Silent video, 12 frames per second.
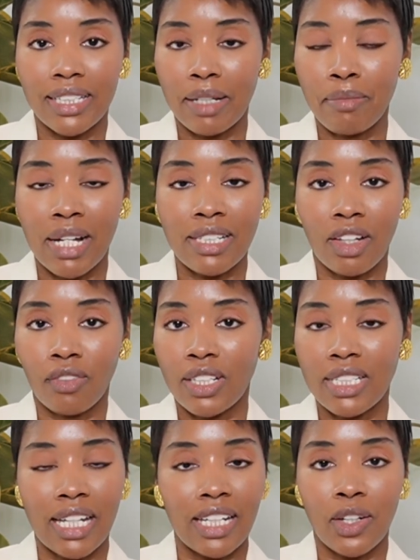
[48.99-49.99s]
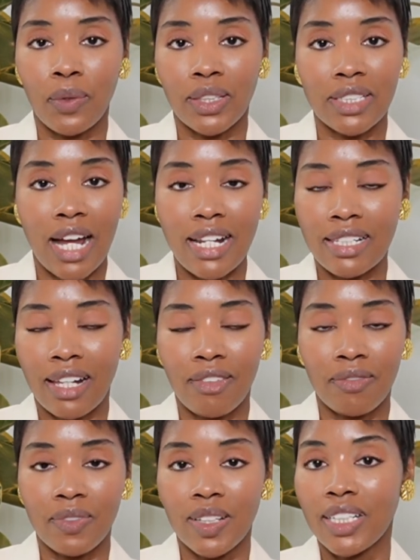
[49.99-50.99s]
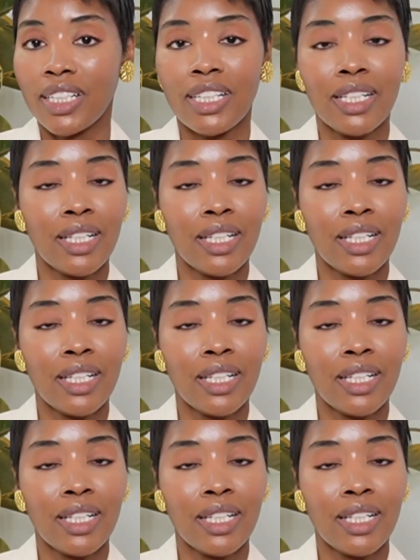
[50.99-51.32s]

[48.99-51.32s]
get myself entangled with the Chinese government